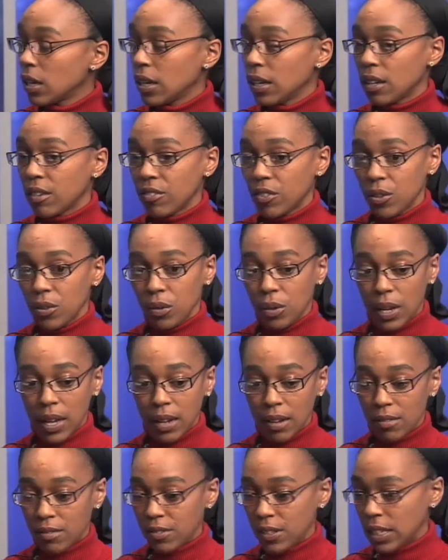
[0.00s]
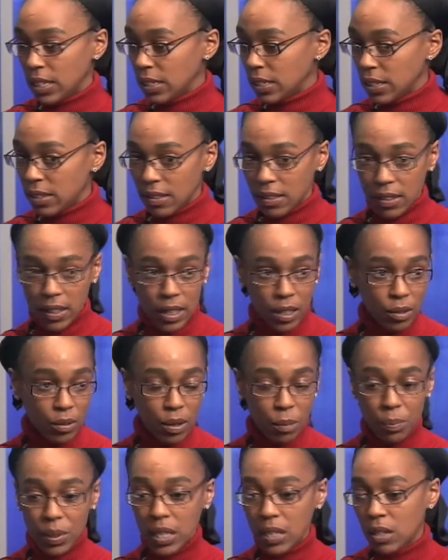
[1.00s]
If you have anything,
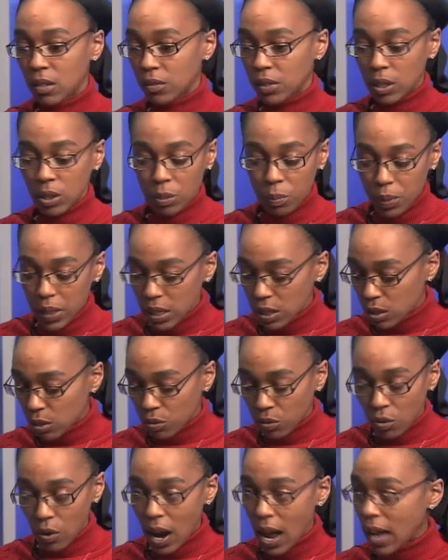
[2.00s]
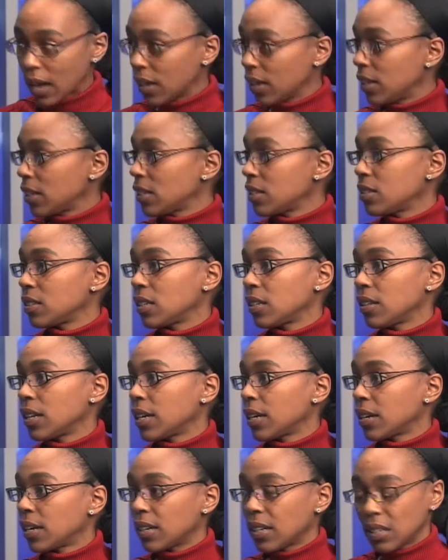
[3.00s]
a little piece of rock gets in
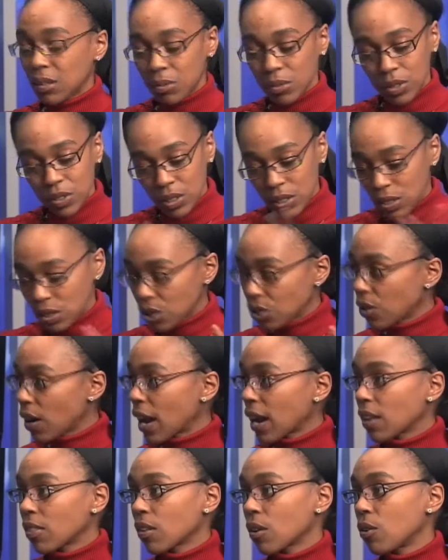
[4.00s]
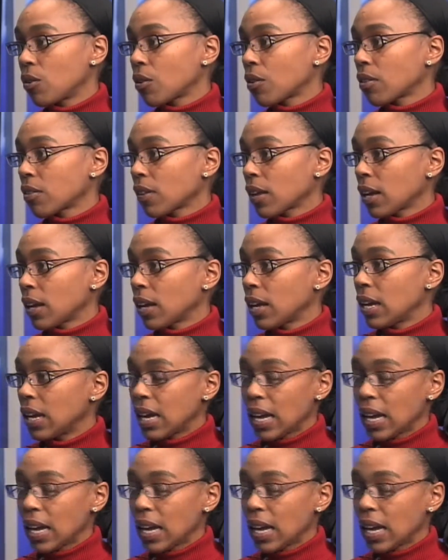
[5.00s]
there, it will just crack the whole thing.